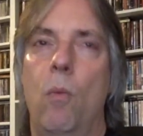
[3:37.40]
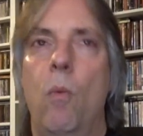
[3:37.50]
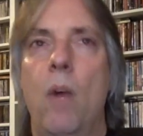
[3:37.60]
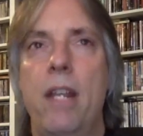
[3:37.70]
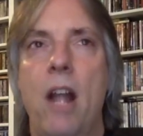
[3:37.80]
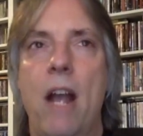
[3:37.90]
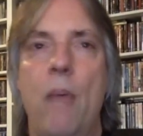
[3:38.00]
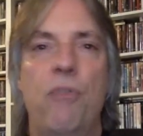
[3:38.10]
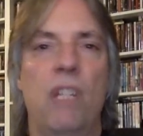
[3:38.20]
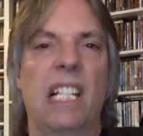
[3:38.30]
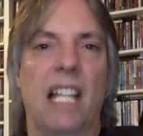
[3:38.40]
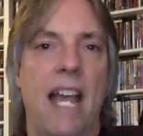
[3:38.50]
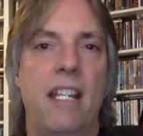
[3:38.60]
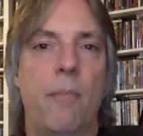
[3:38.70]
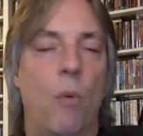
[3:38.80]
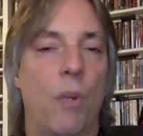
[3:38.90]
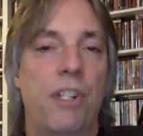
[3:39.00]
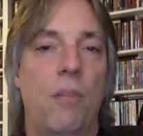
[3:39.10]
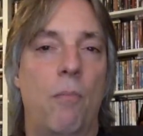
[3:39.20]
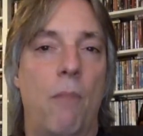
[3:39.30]
What, you know, I always really liked it, but
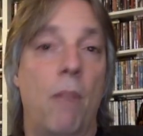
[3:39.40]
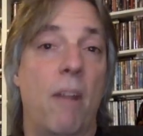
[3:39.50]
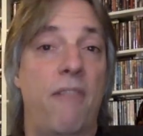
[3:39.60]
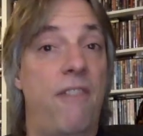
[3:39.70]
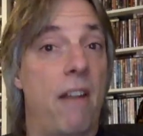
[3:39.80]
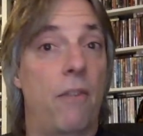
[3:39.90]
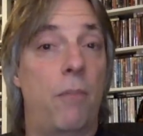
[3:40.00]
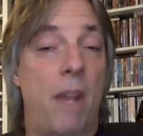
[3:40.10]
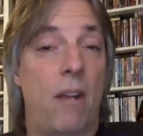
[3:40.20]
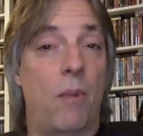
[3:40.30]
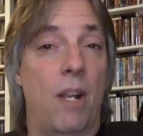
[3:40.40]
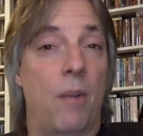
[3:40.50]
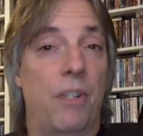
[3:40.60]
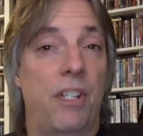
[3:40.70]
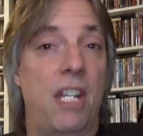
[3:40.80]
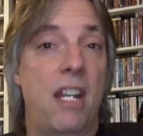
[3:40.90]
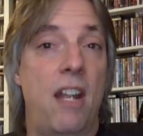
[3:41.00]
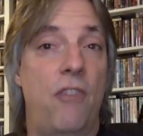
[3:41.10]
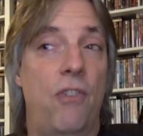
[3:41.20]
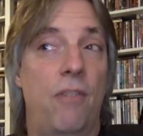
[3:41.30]
wasn't among my favorites back when I was a
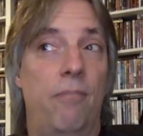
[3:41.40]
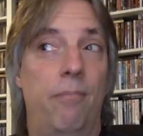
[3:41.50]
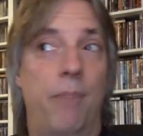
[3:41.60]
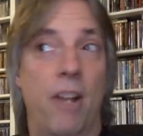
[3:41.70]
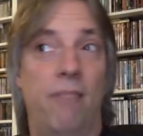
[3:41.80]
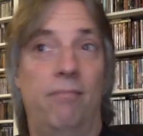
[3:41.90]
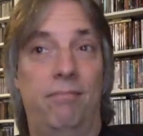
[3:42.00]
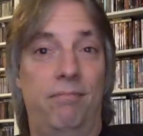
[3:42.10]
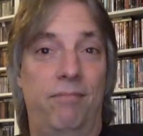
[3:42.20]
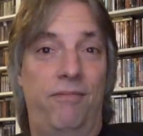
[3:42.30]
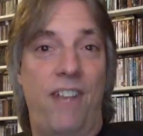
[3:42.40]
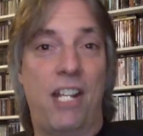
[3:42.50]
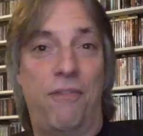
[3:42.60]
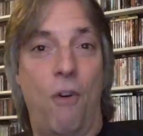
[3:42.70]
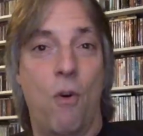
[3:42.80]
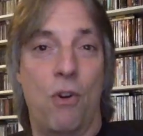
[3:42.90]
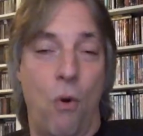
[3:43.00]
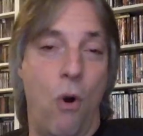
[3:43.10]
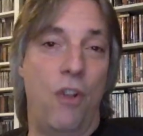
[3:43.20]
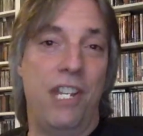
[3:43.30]
teenager. But fast forward
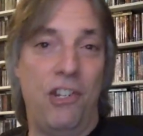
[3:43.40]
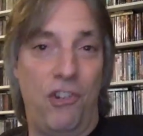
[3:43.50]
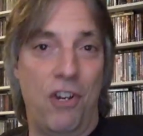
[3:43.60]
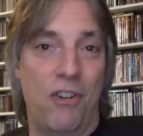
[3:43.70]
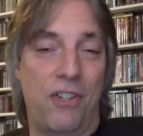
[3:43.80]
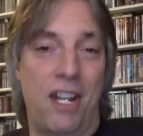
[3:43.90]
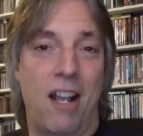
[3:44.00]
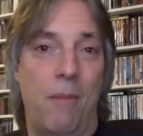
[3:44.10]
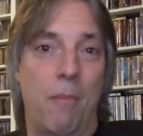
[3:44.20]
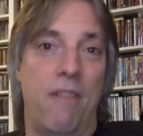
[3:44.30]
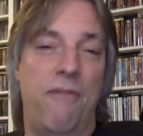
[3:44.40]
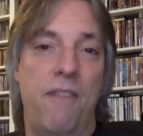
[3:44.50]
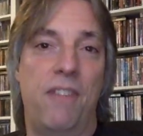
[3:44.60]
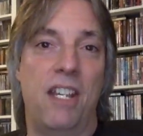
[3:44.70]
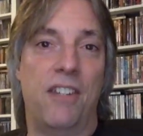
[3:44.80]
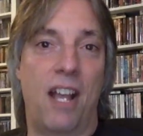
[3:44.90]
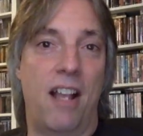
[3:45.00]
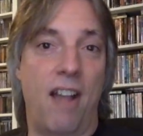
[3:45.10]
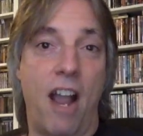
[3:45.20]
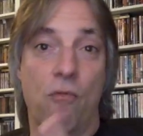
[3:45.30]
all these years, and now I'm in my 50s,
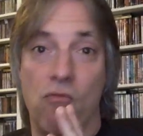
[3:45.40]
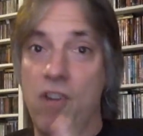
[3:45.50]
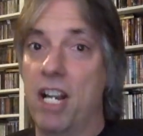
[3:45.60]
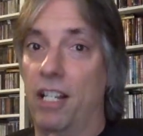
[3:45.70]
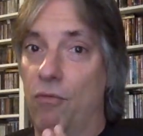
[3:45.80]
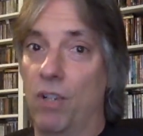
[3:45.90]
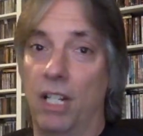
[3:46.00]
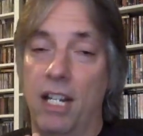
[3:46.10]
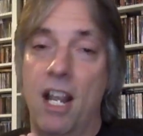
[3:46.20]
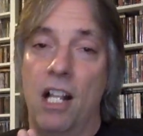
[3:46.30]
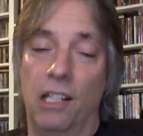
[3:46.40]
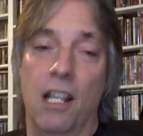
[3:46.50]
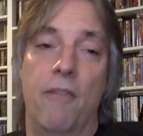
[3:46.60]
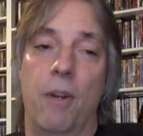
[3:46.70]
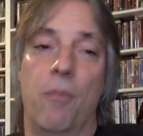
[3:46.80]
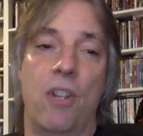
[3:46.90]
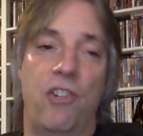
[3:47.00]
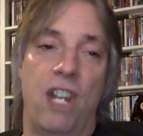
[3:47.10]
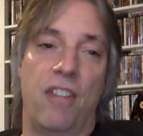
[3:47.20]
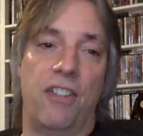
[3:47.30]
I, I really, really love and
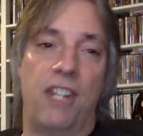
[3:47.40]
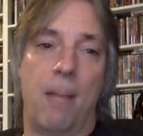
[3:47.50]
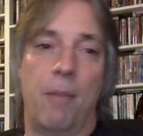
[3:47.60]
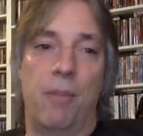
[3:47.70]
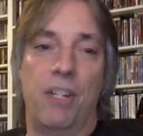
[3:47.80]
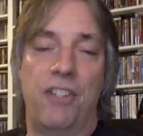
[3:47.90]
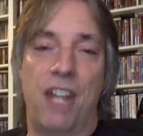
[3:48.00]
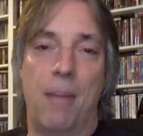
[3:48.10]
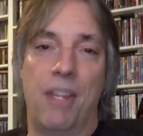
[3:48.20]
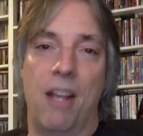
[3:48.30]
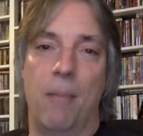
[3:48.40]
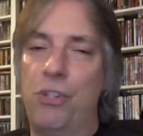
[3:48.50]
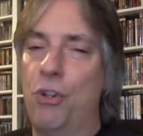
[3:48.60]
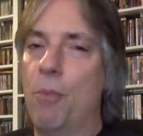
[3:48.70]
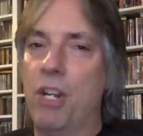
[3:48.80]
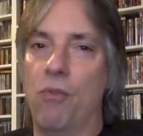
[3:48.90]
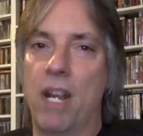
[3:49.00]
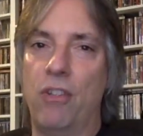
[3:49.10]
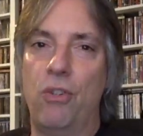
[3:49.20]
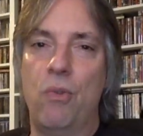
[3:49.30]
appreciate the Sabbath Bloody Sabbath album. There's so many
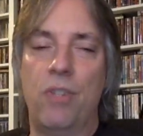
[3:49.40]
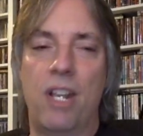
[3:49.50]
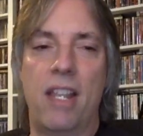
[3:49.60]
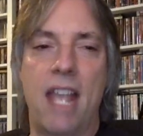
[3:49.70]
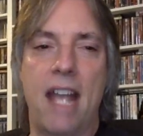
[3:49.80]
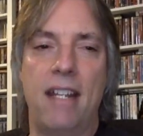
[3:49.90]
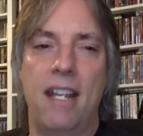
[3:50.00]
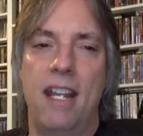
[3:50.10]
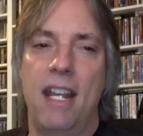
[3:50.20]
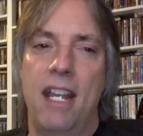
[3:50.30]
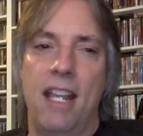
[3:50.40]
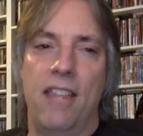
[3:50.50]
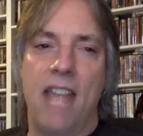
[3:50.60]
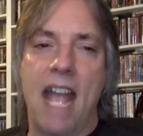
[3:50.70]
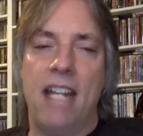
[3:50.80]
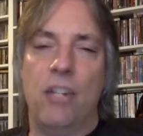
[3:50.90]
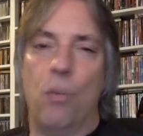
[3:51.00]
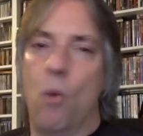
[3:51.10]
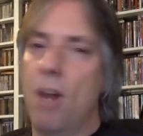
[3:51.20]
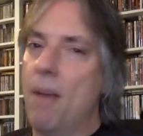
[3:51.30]
great tunes on that. That is
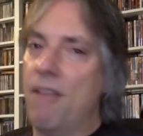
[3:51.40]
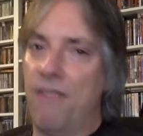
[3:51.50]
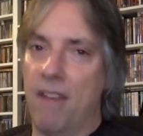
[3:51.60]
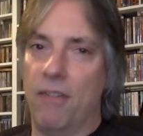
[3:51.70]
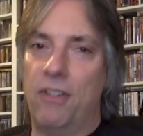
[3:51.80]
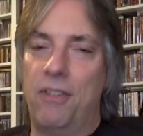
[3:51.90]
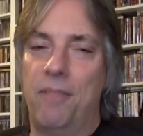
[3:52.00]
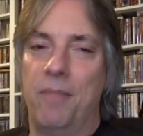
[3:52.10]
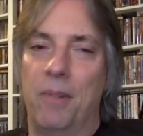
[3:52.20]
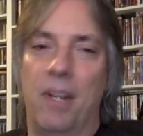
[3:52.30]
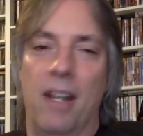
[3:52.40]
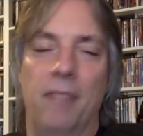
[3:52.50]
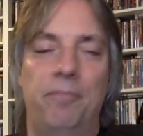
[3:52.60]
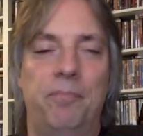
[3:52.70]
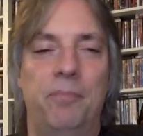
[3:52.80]
one of my favorites, okay?